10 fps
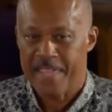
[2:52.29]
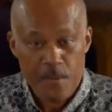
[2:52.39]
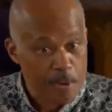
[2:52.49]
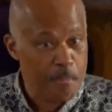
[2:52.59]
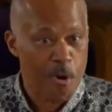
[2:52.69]

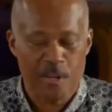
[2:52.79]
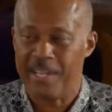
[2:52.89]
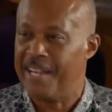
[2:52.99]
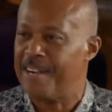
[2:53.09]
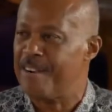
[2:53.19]
They were
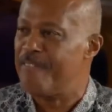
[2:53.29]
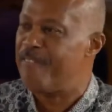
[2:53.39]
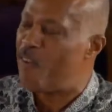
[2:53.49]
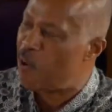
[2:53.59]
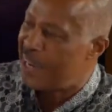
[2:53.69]
brought here
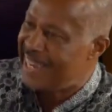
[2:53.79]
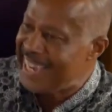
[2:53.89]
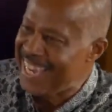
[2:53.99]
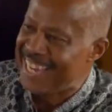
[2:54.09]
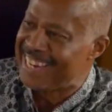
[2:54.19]
for
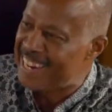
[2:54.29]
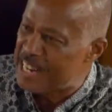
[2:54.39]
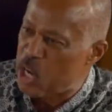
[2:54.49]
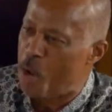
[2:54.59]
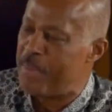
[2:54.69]

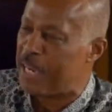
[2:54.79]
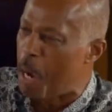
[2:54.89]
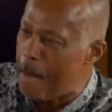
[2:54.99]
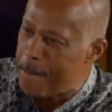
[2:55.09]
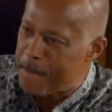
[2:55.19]
economic
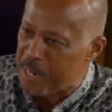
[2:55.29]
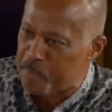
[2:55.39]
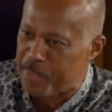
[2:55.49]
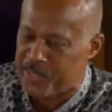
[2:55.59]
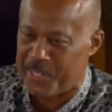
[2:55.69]

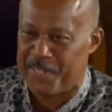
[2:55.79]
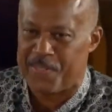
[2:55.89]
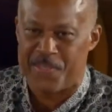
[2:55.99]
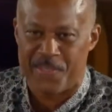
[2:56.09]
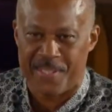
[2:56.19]

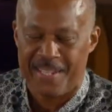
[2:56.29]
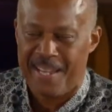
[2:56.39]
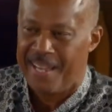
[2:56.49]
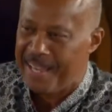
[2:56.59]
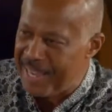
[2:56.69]
purposes,
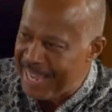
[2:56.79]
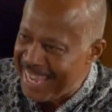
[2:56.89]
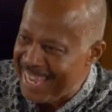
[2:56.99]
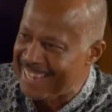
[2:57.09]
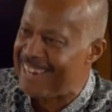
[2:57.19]

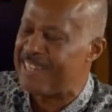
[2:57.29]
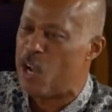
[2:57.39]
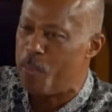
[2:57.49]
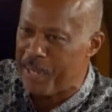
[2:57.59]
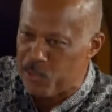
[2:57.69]

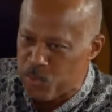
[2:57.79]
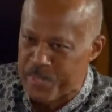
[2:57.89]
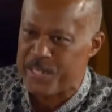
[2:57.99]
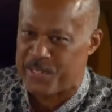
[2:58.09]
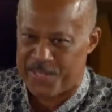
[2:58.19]
economic
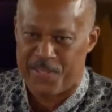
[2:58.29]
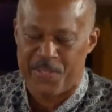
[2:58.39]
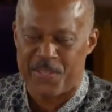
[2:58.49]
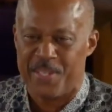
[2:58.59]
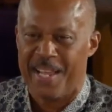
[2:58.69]

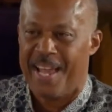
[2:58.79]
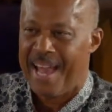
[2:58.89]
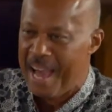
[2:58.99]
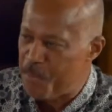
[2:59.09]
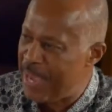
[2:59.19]
reasons,
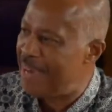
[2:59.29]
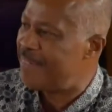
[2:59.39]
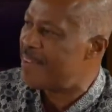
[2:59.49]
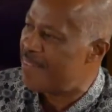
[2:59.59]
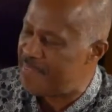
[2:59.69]
and we
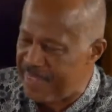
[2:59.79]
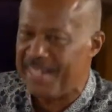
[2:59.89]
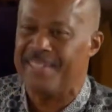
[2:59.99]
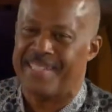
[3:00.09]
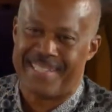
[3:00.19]
have to
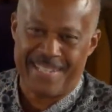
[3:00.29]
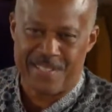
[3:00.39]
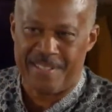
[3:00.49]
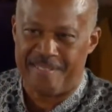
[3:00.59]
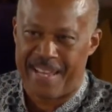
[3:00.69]
feel the
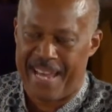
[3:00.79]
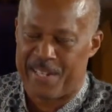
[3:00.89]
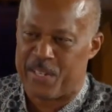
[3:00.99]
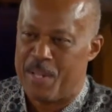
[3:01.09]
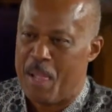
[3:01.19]
sense of
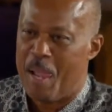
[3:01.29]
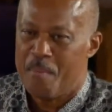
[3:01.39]
that,